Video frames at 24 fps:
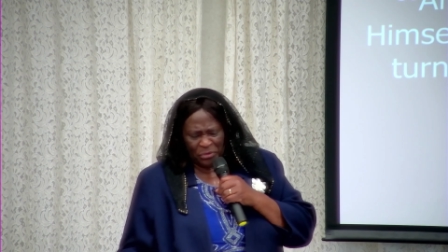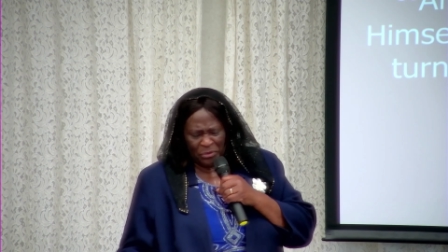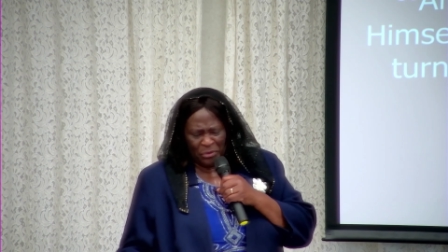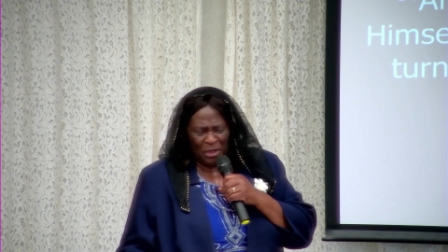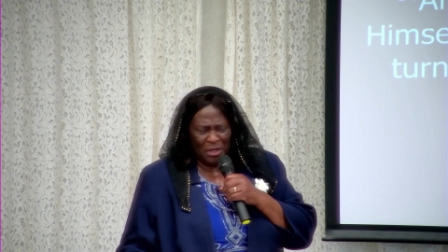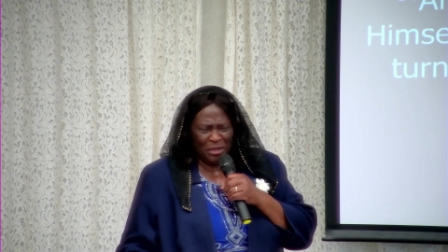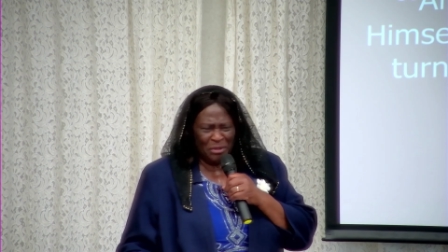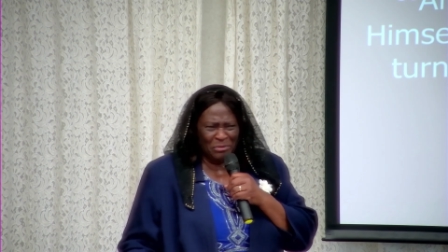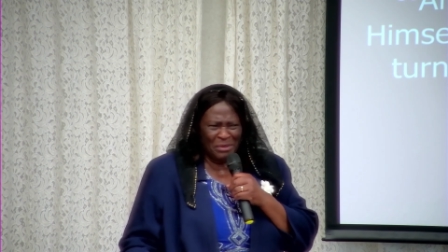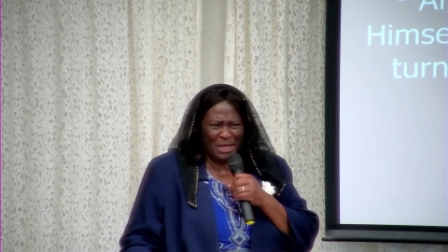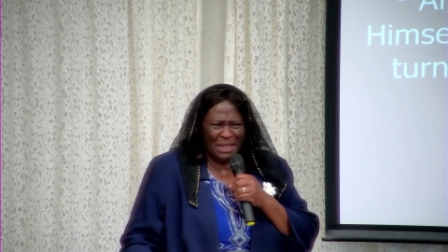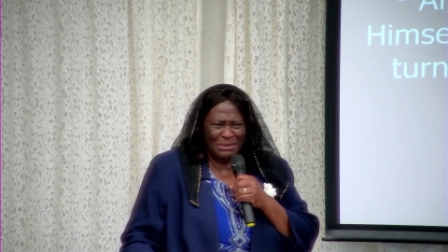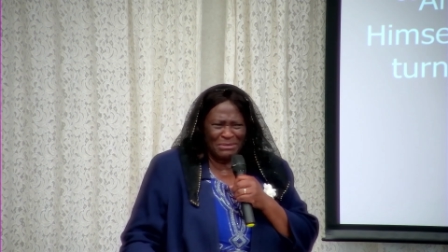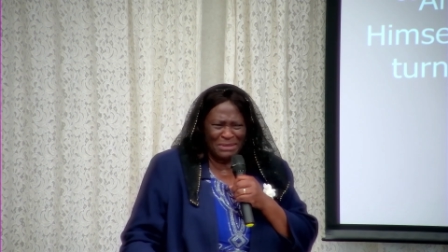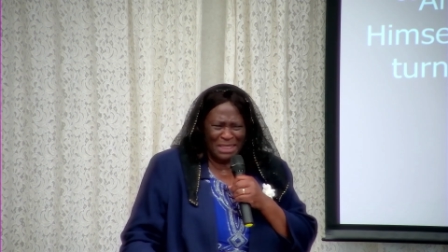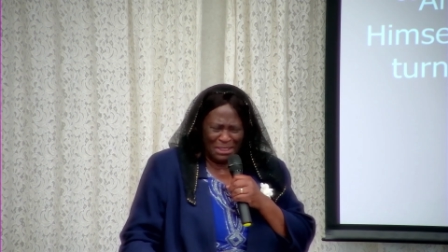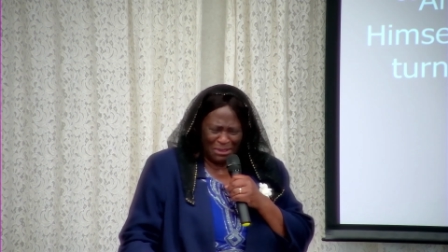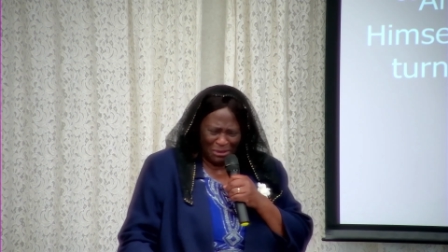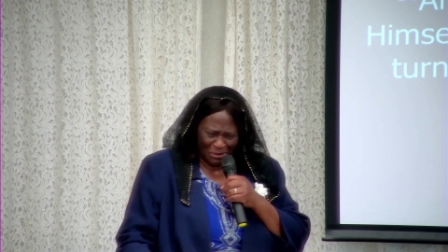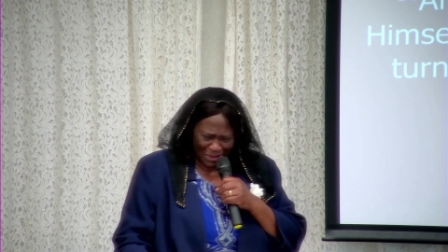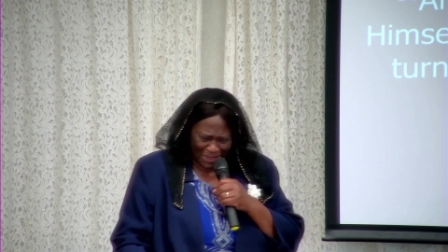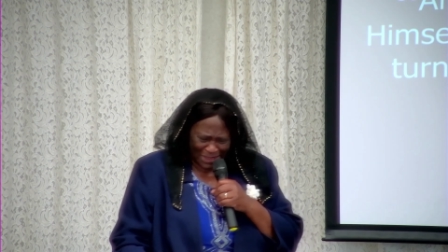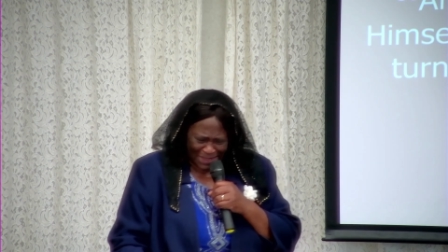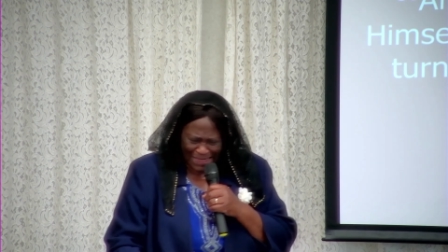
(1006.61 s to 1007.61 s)
thronging around you, and
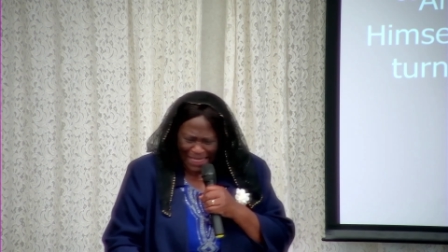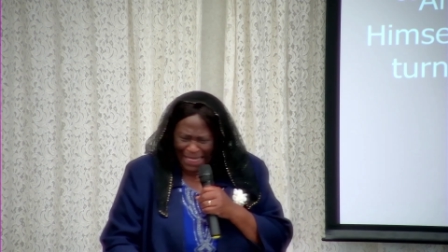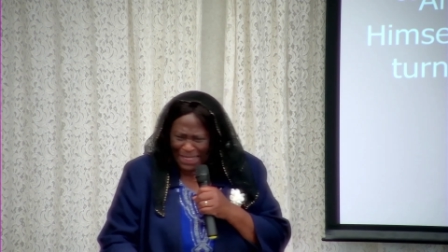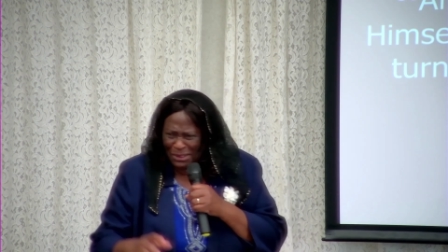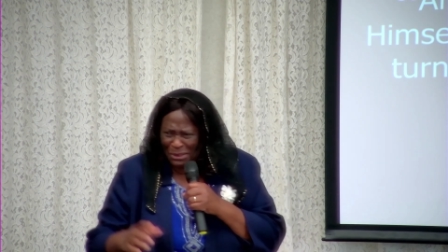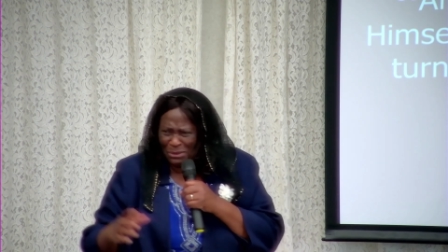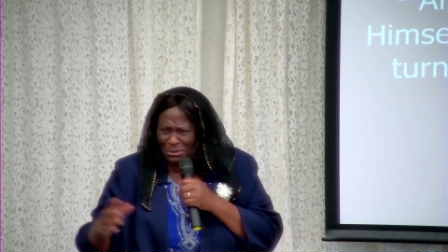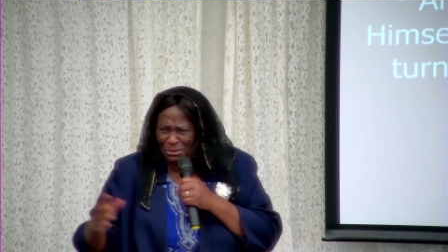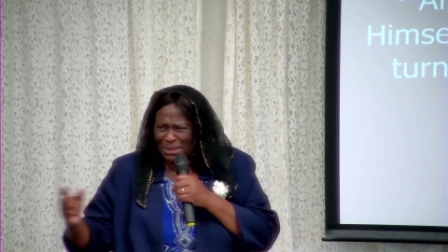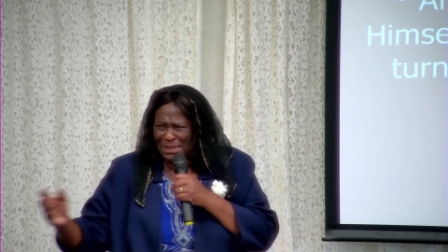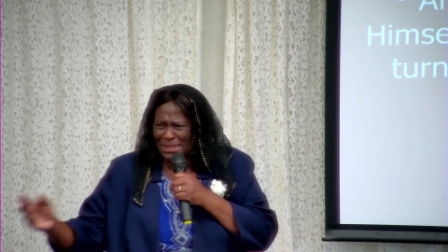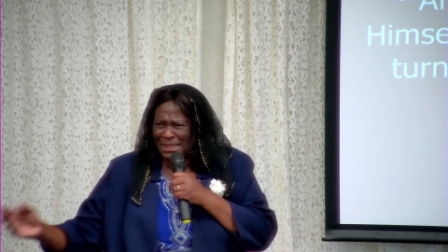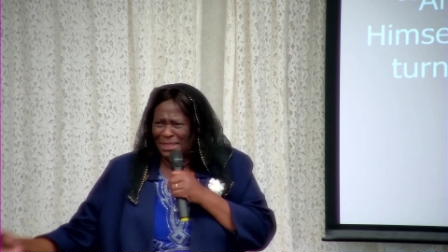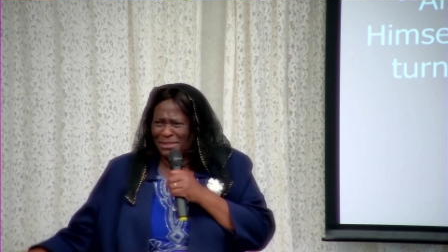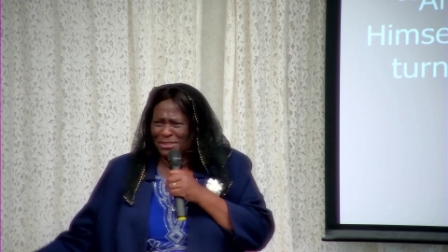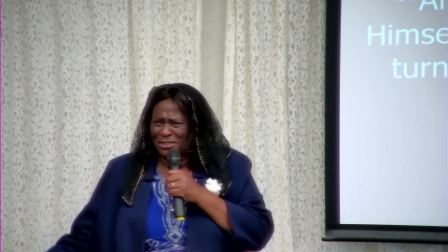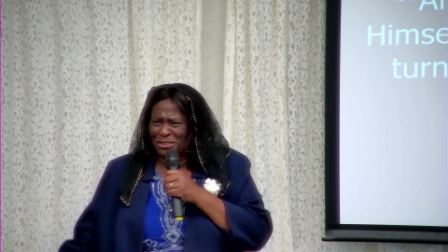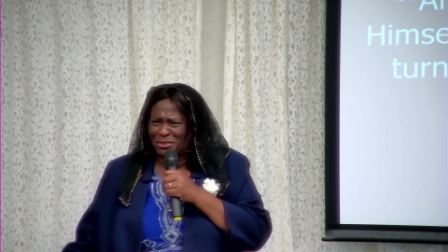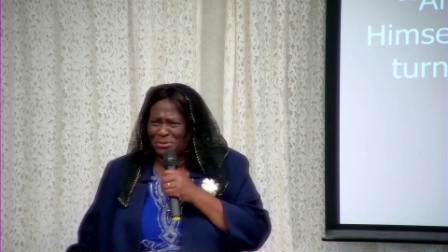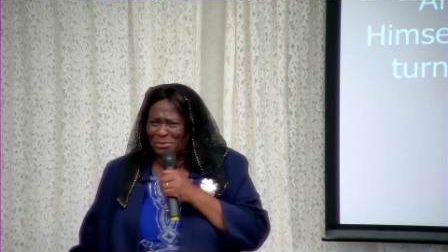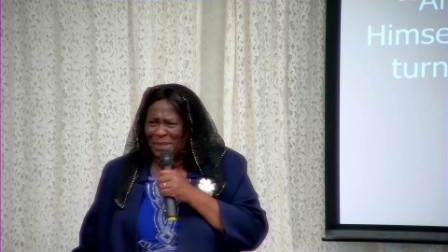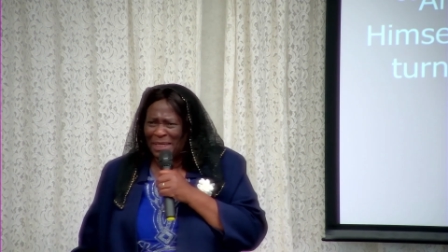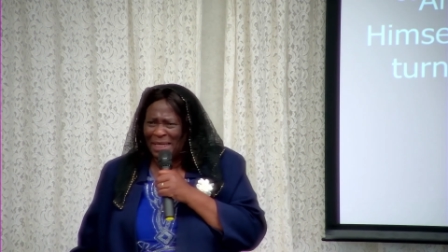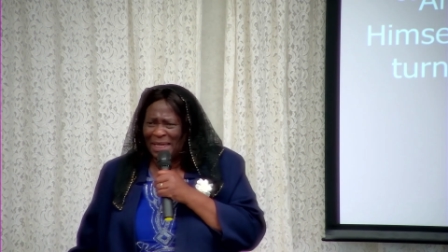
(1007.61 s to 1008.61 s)
you're saying, Who
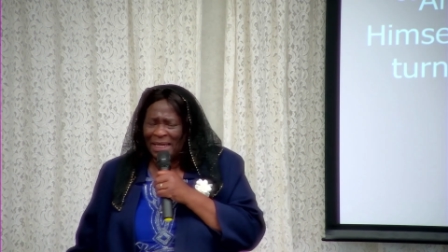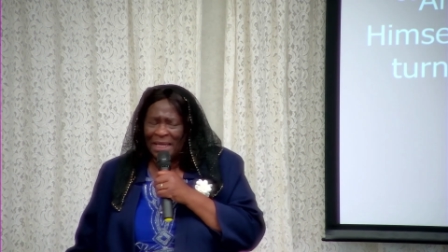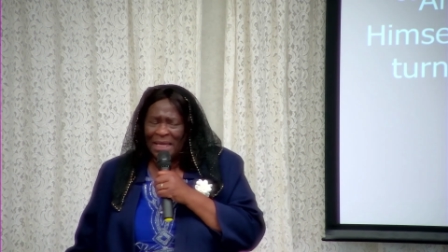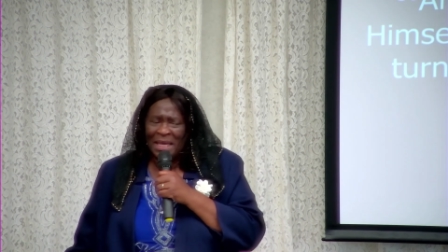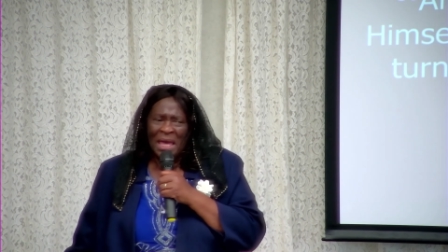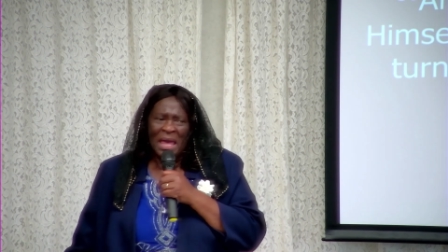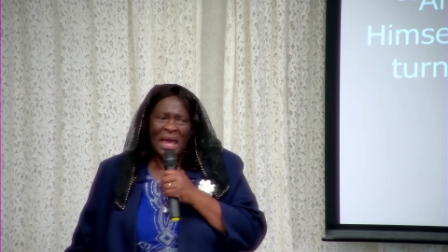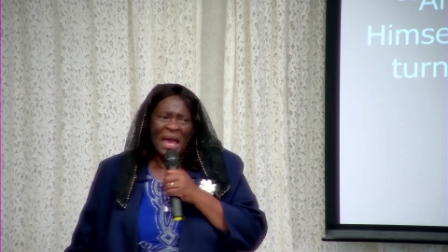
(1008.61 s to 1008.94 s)
touched me?